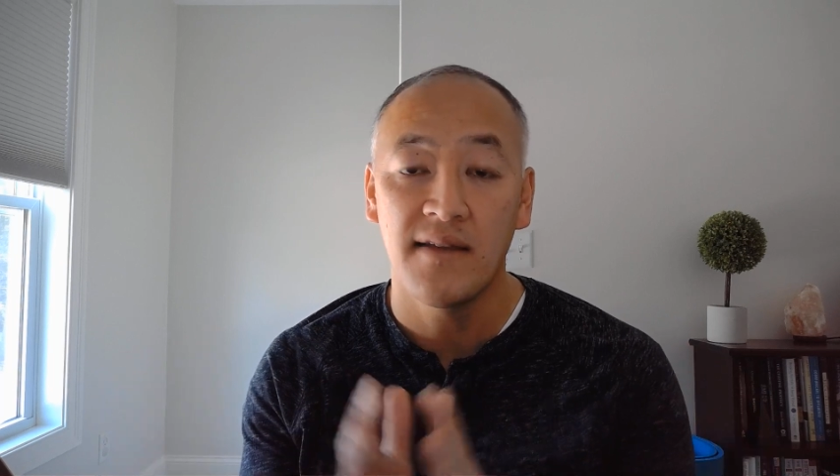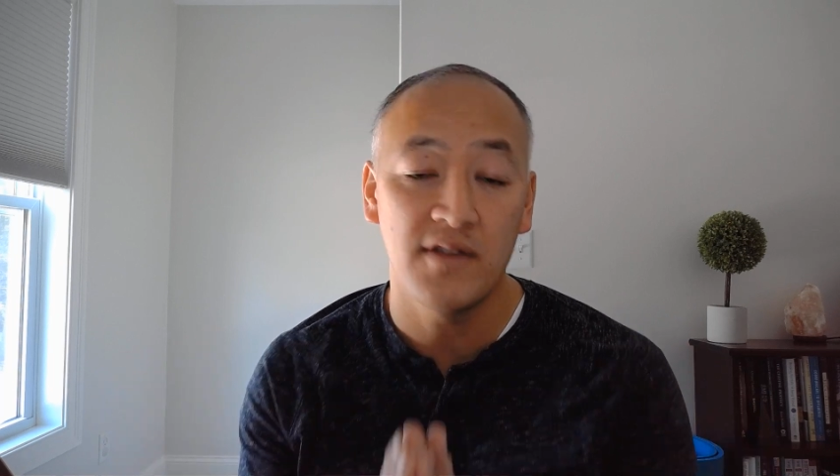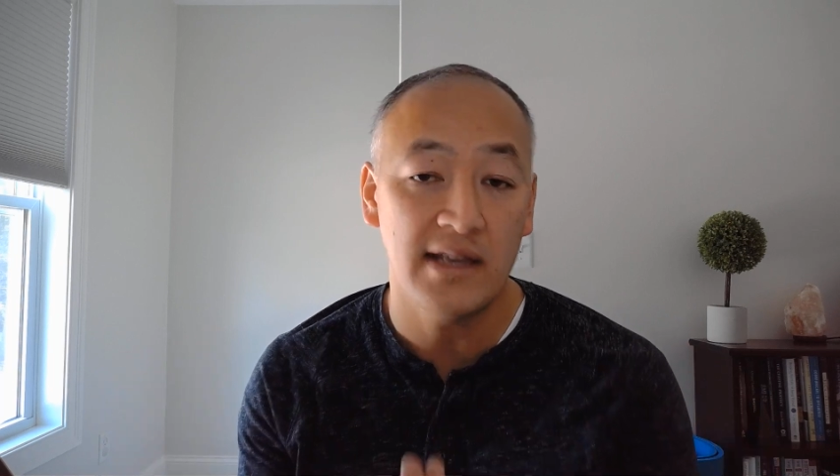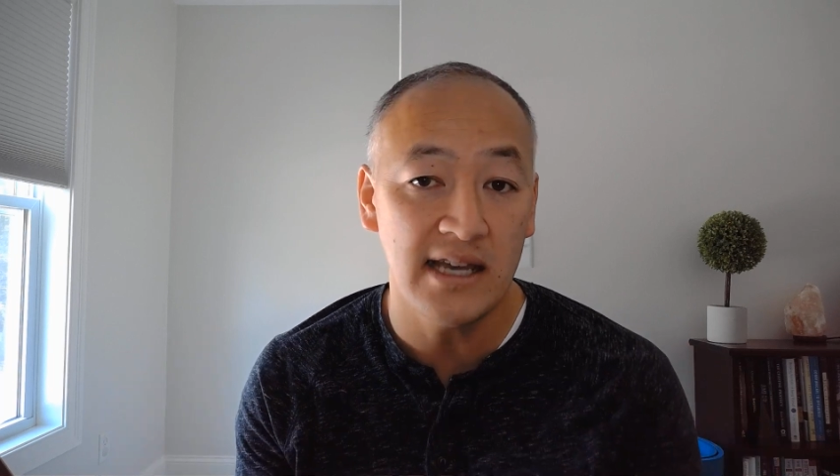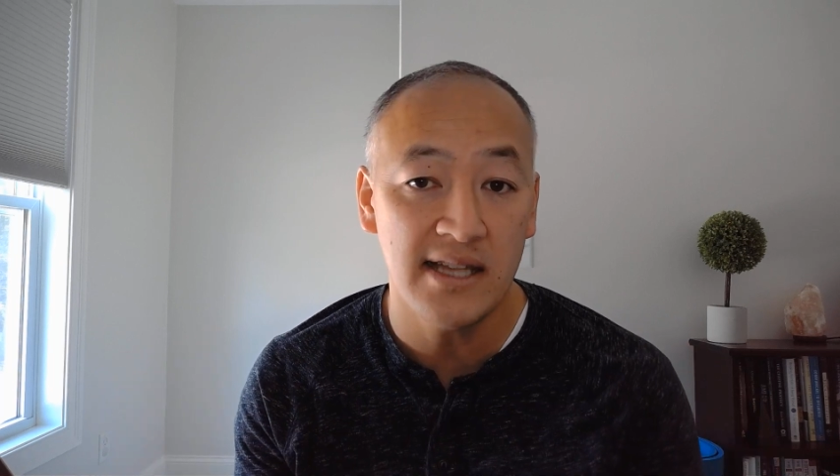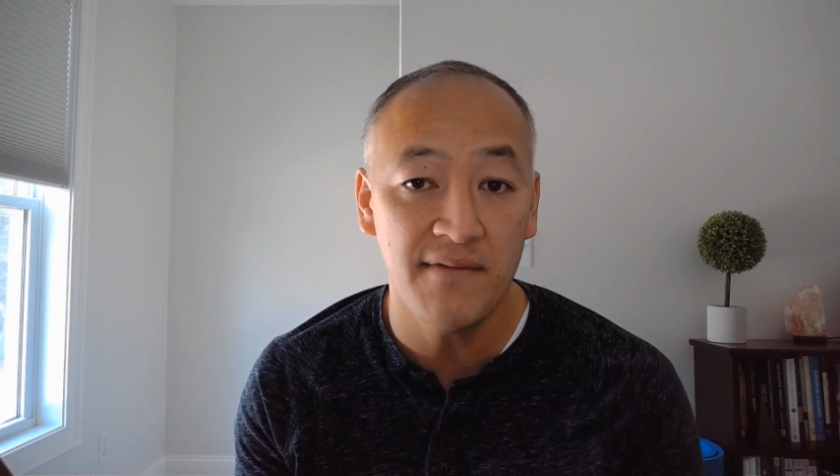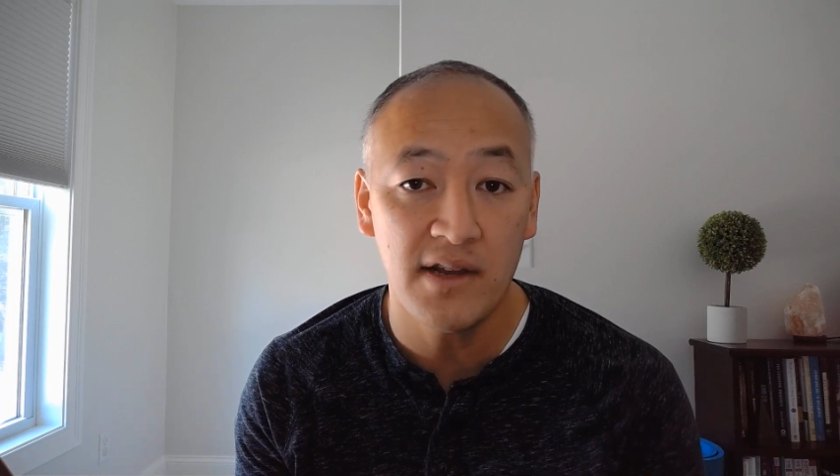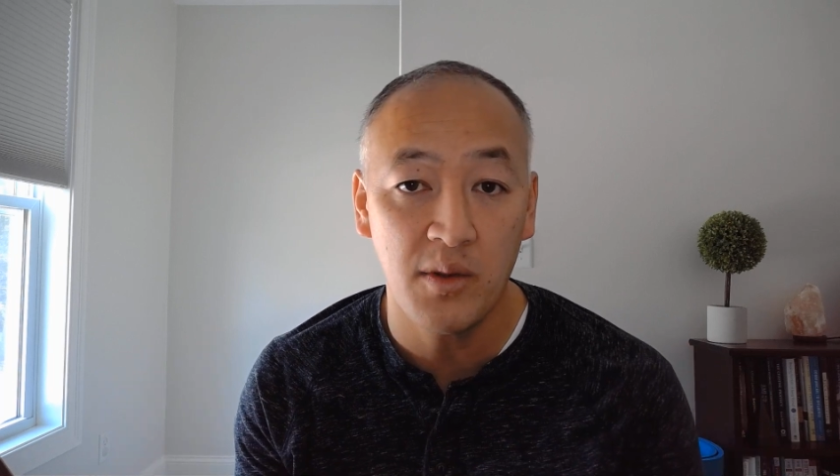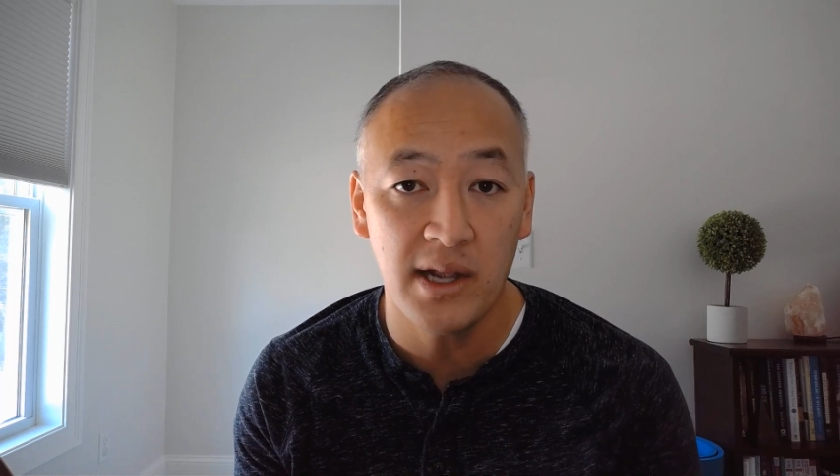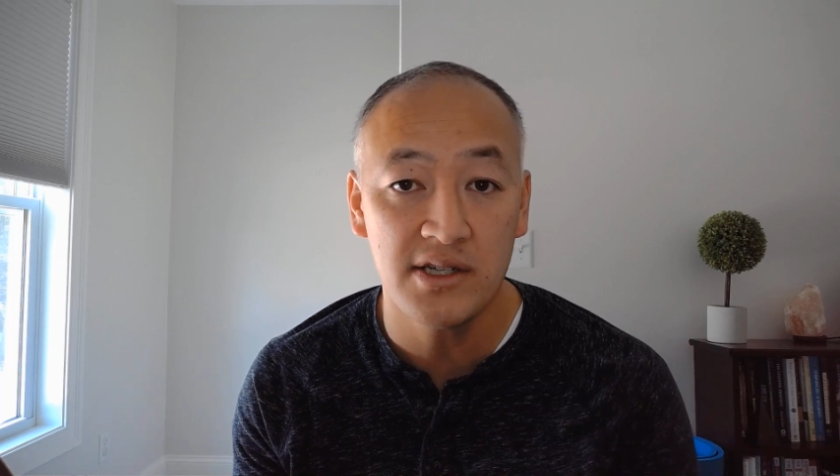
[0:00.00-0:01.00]
If you guys have
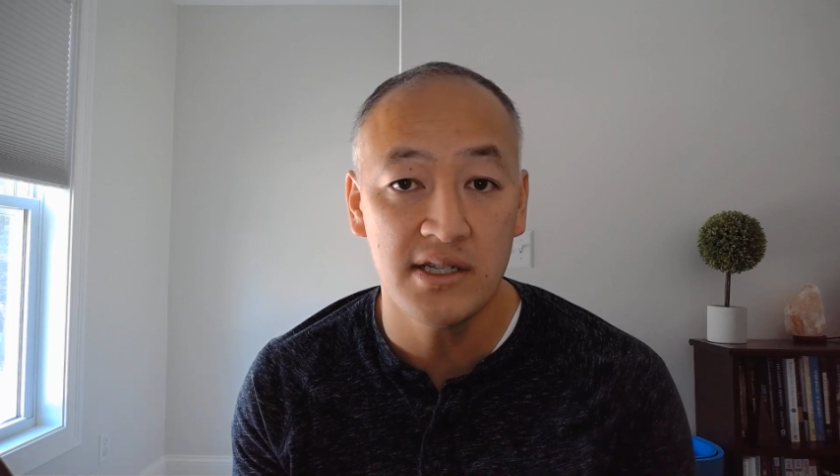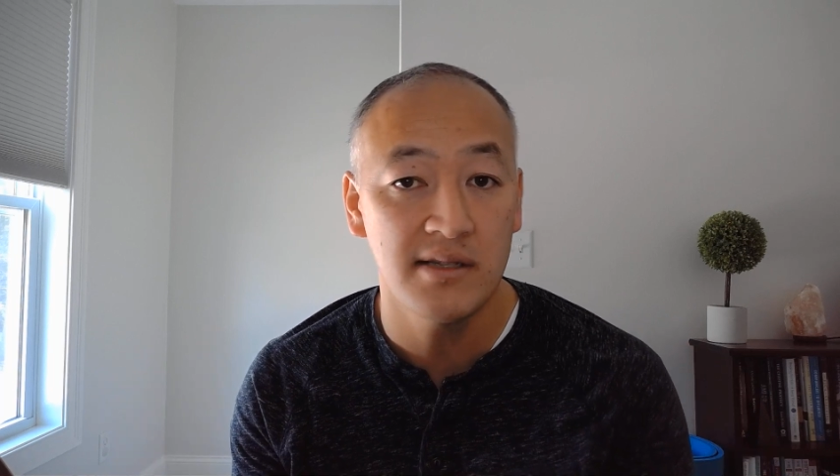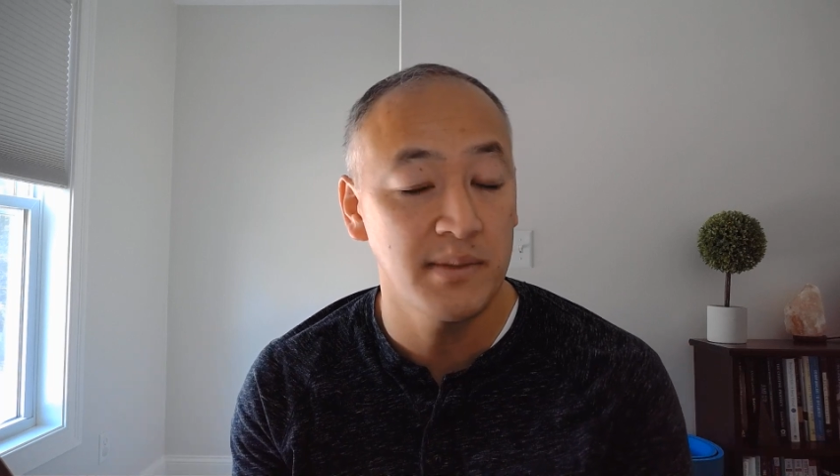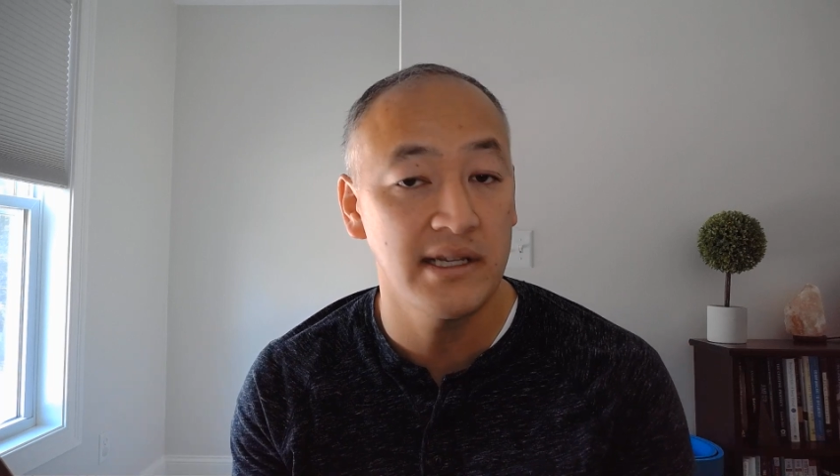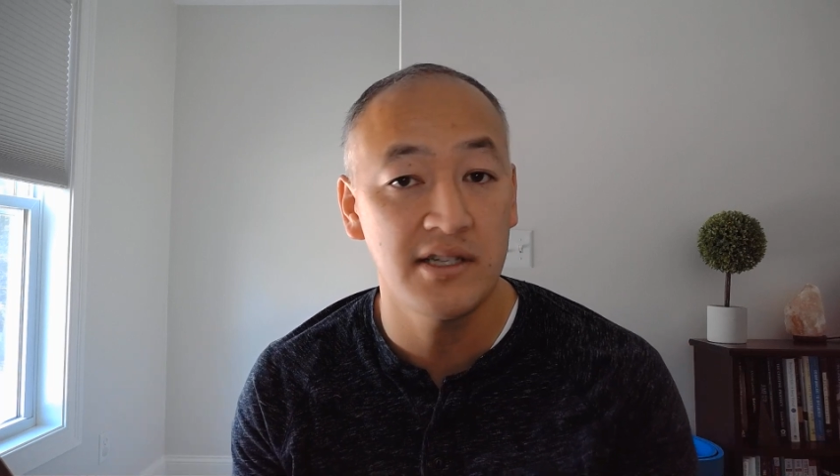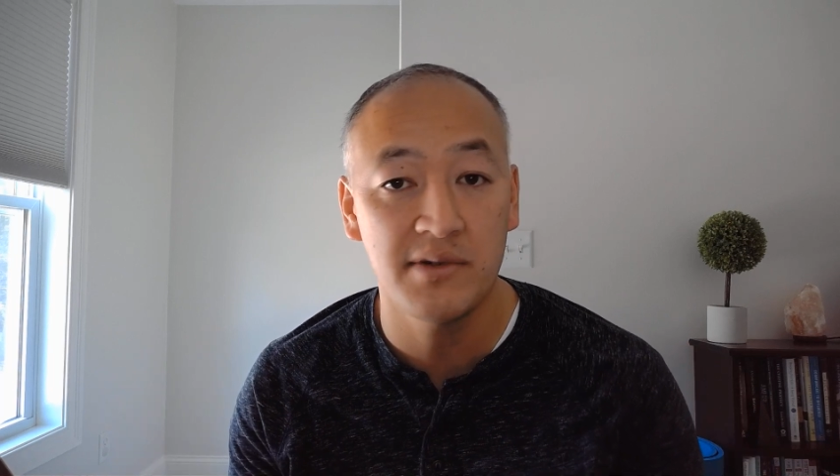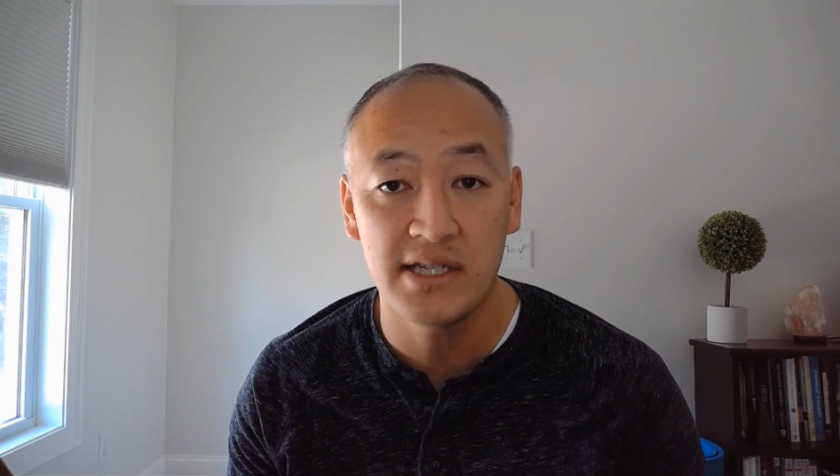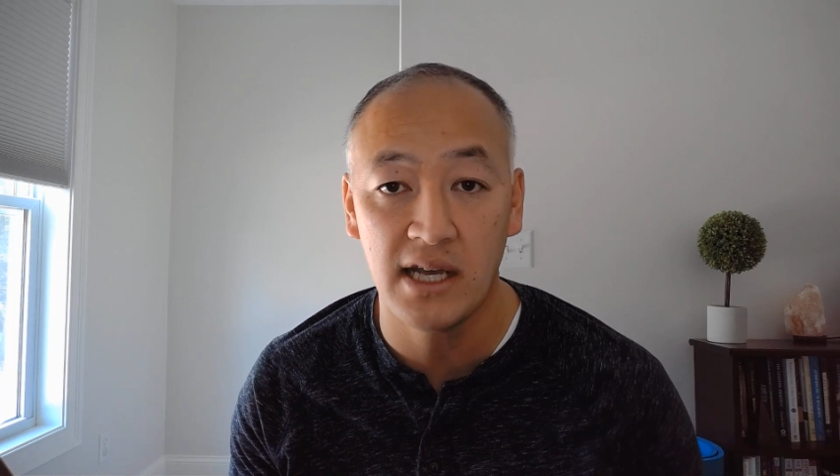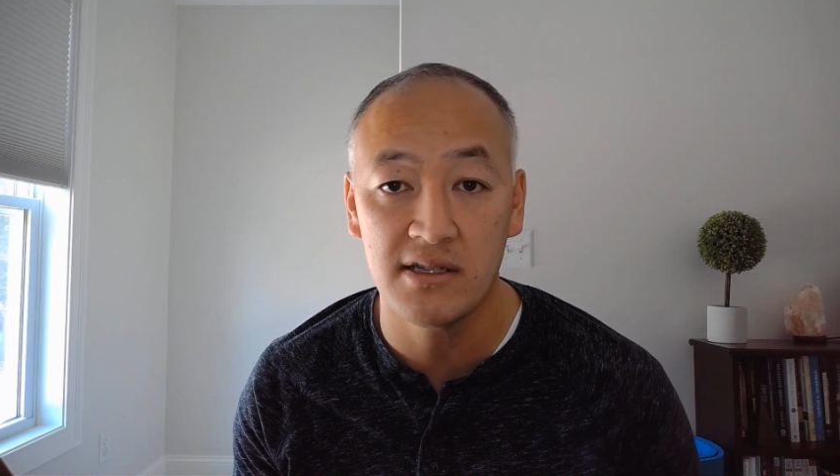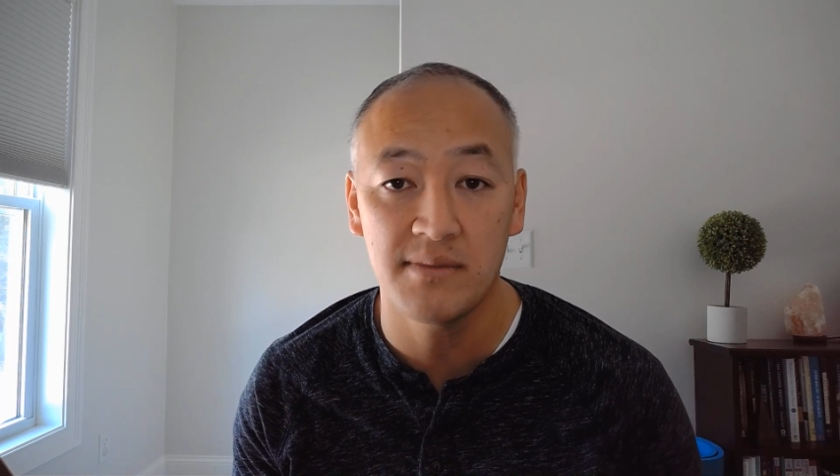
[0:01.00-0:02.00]
any questions, please
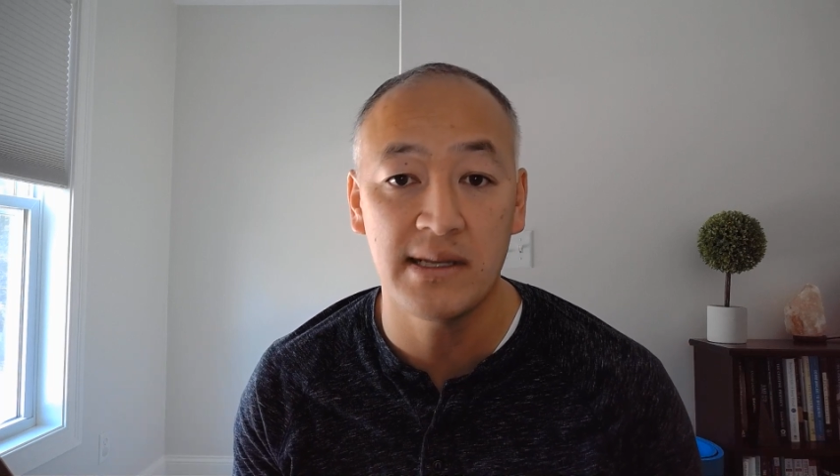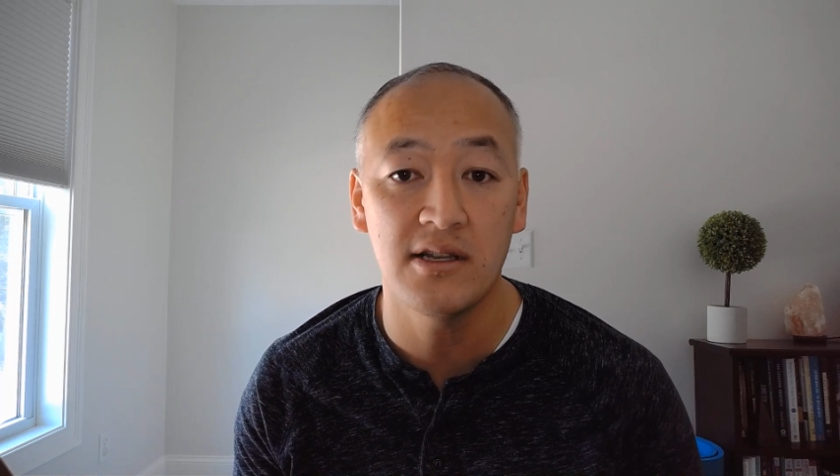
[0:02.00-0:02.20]
reach out to me.